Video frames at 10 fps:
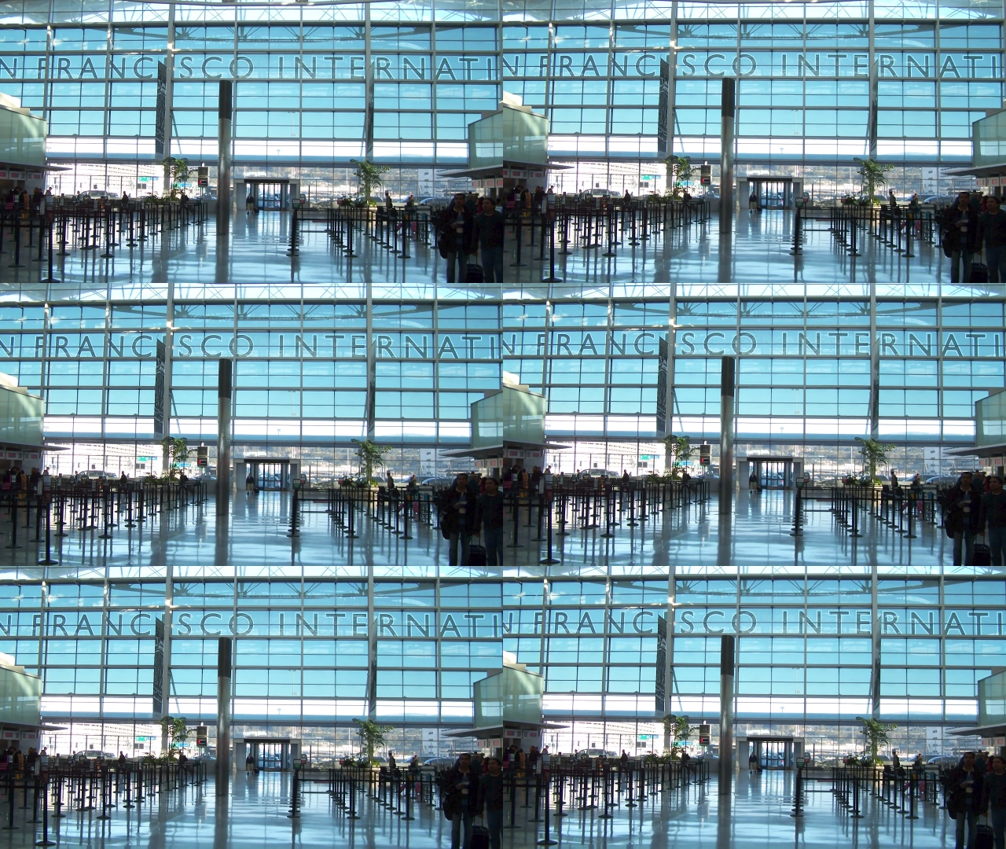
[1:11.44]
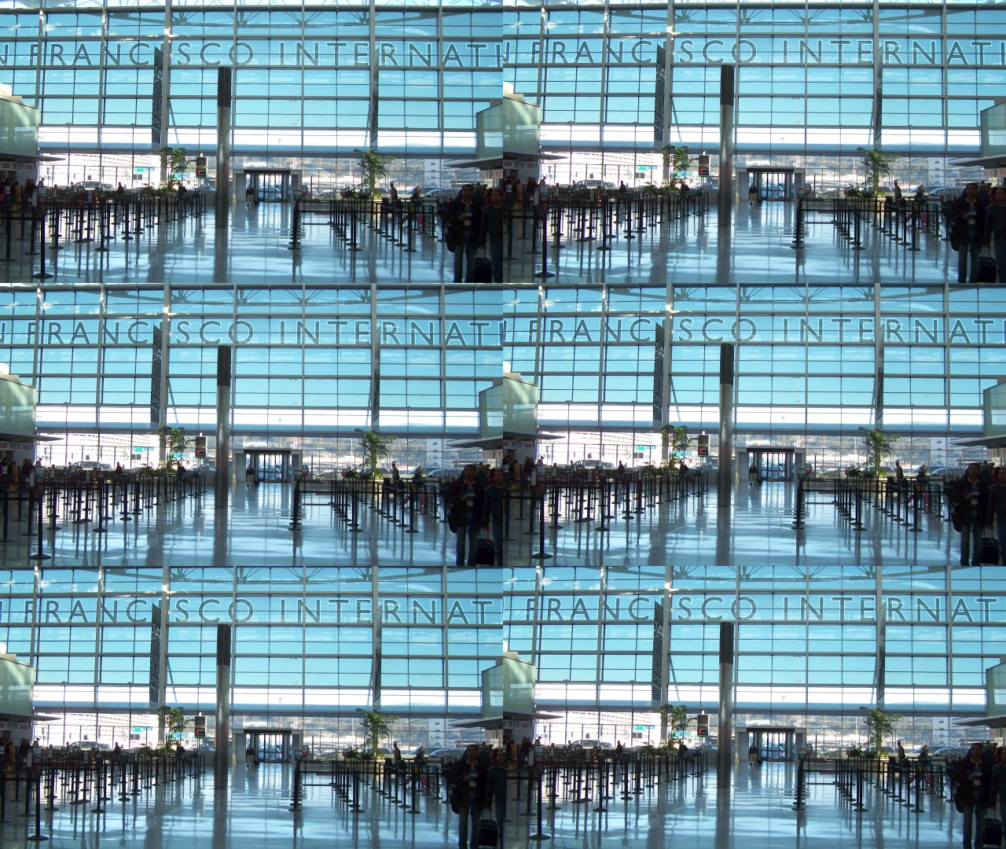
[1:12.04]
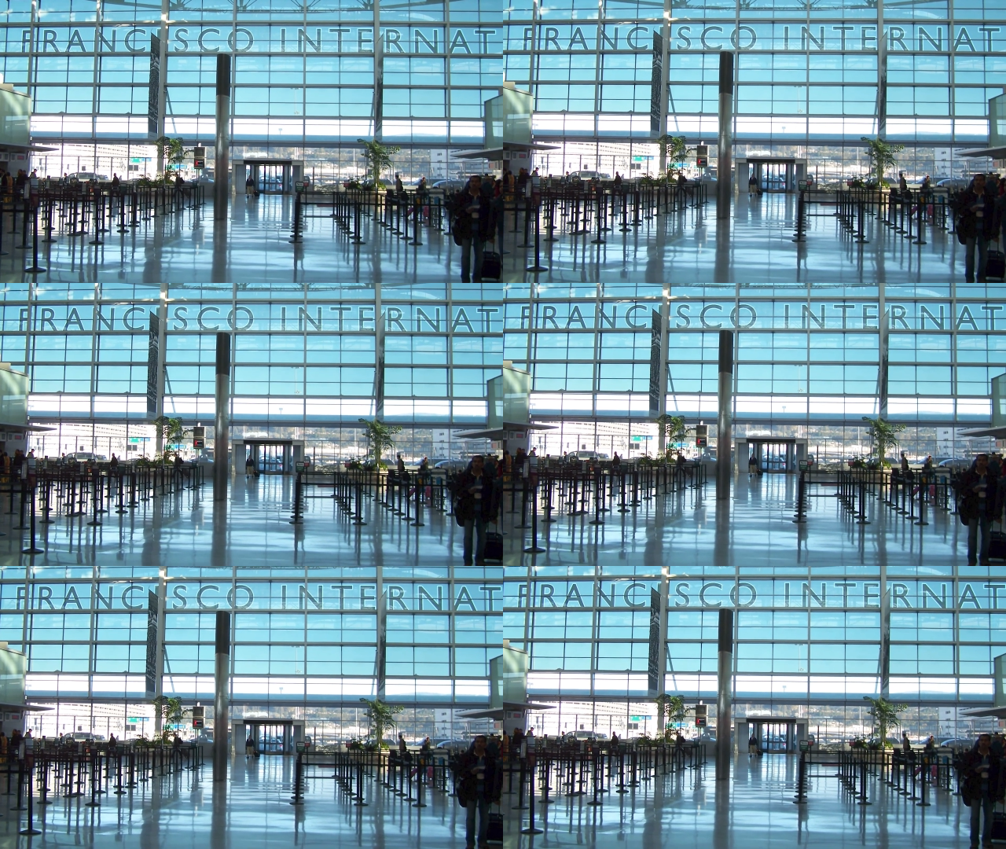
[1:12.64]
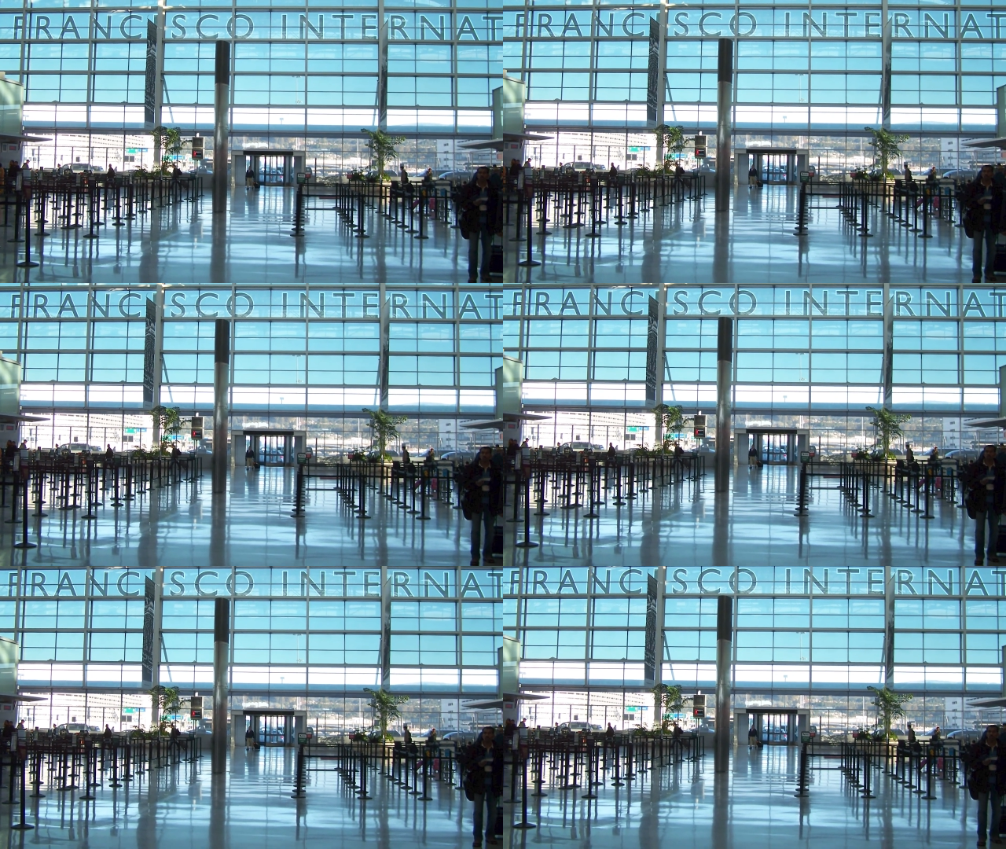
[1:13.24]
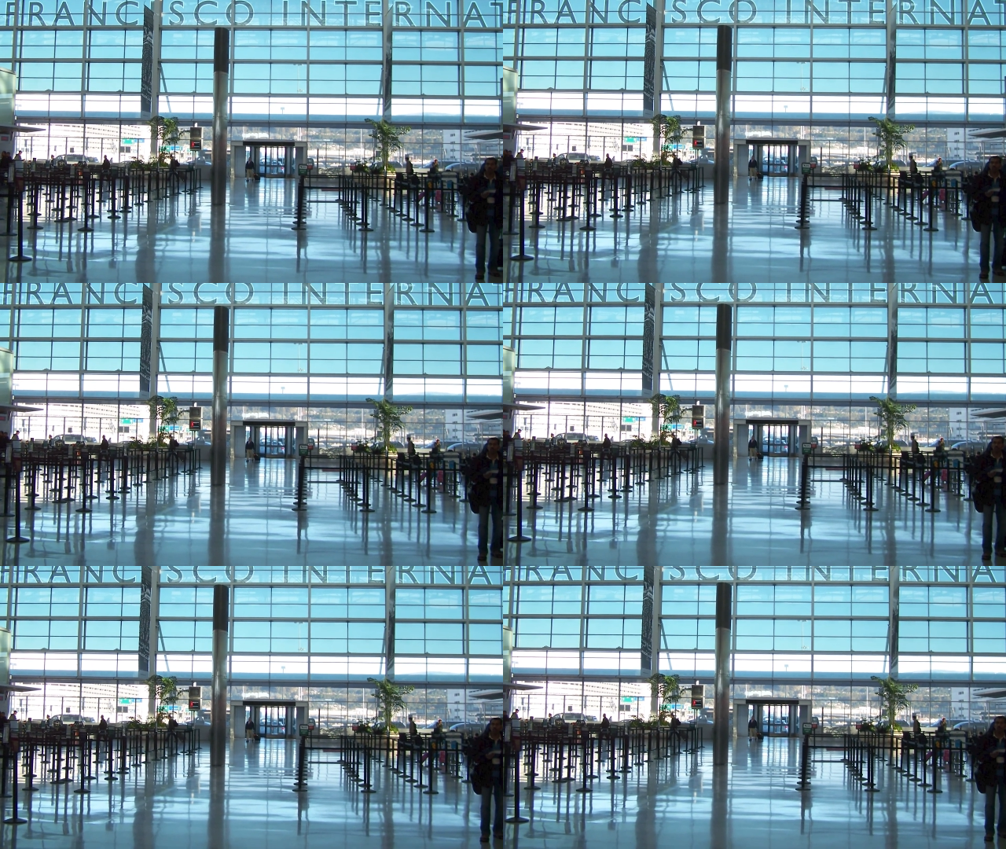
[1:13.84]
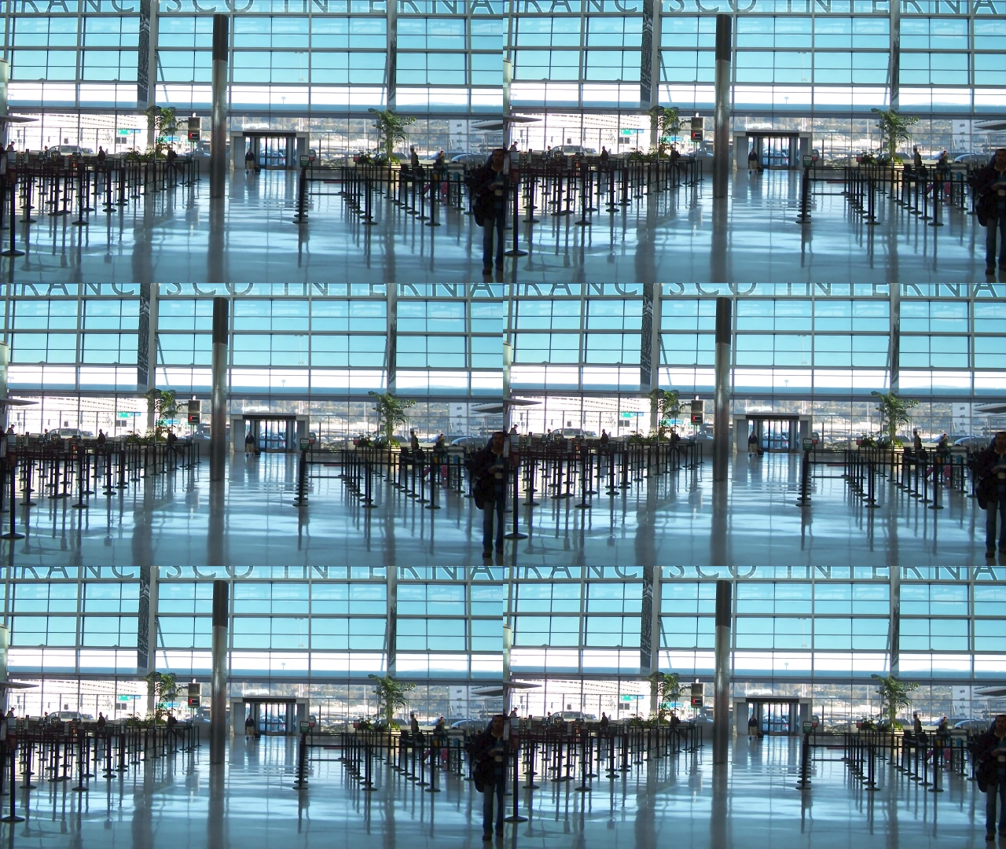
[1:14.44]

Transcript: (no speaker visible)